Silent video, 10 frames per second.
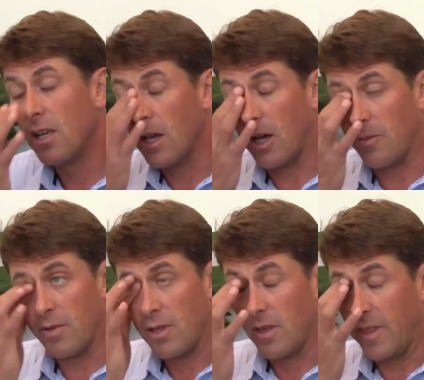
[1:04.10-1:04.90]

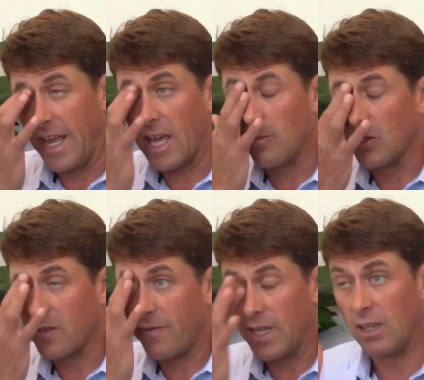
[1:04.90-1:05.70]
the animals
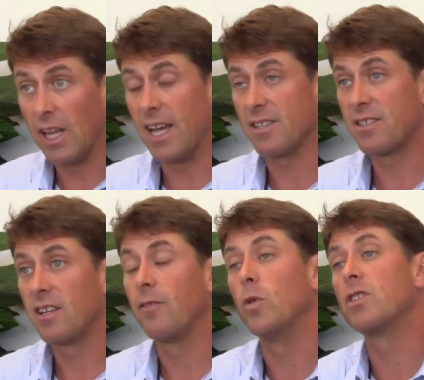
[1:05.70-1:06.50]
feed less.
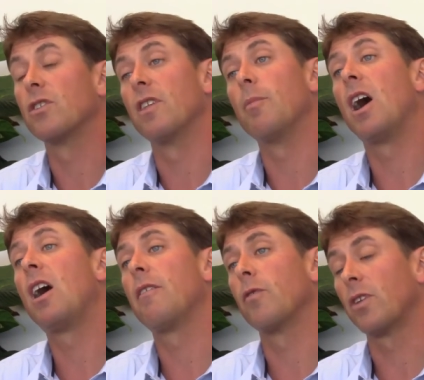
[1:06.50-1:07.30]
If we turn them
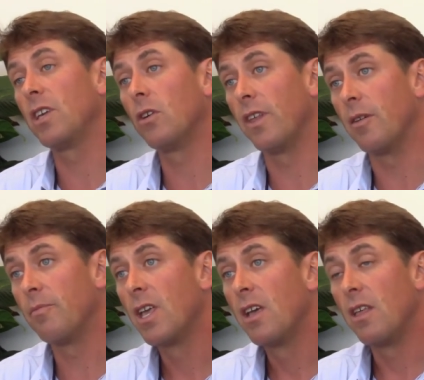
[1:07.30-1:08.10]
off or kill them,
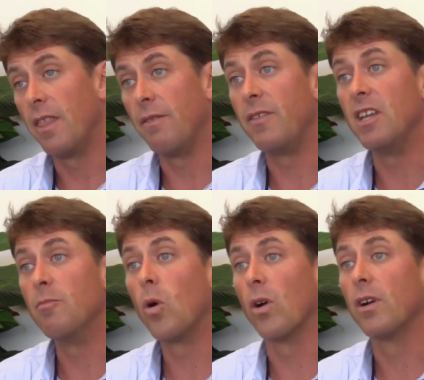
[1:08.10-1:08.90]
they feed
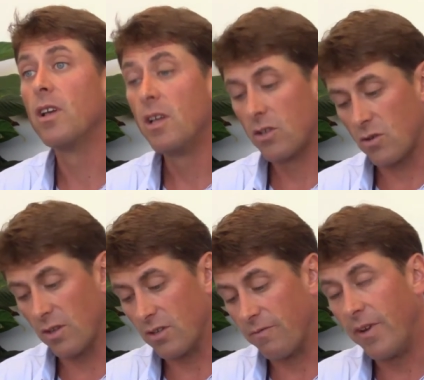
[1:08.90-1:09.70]
more. So
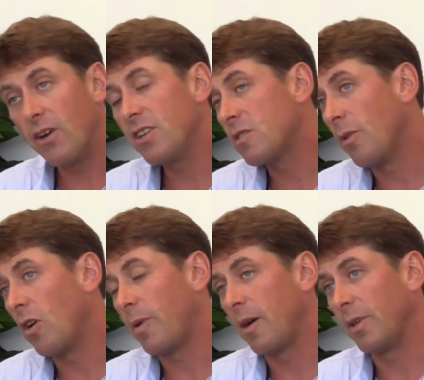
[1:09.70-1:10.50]
this very
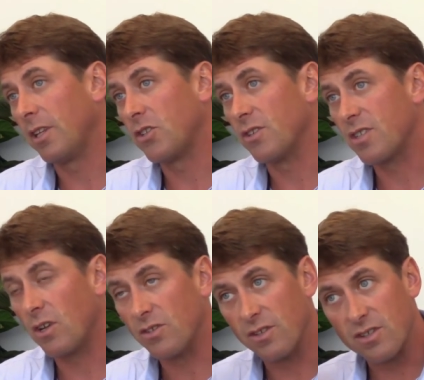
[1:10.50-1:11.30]
small population of
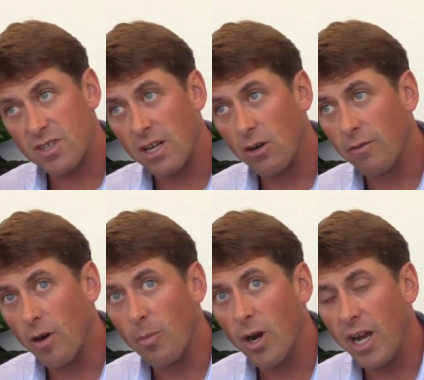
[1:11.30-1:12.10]
cells in the center of
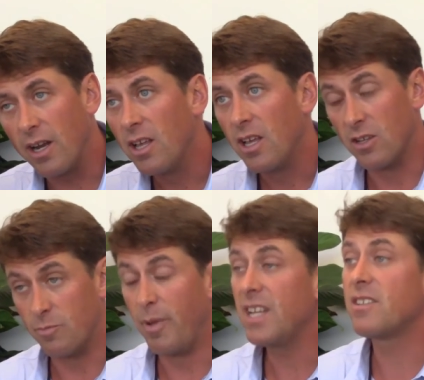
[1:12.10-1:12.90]
our brain is
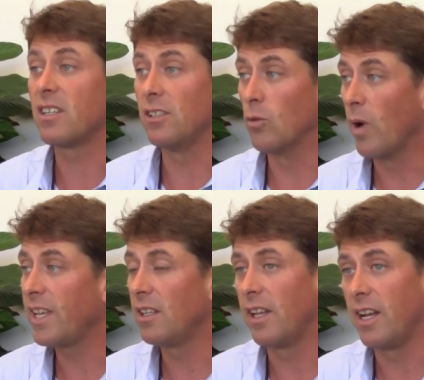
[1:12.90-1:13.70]
basically
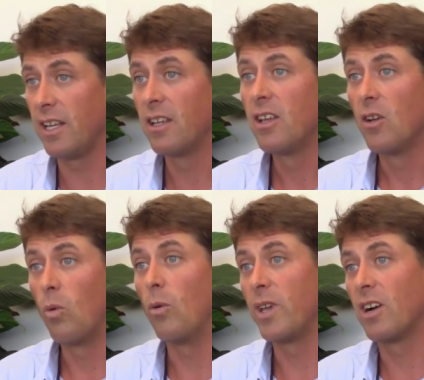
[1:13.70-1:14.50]
regulating
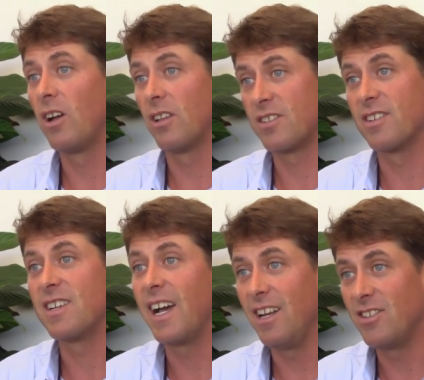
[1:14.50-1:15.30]
what we call a
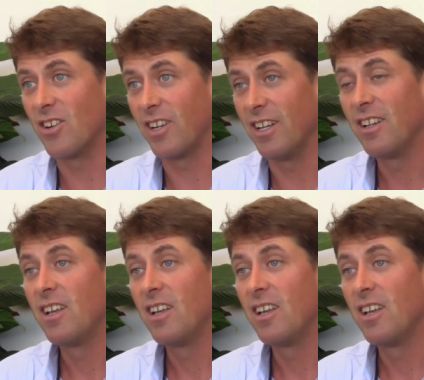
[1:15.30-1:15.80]
satiety circuit,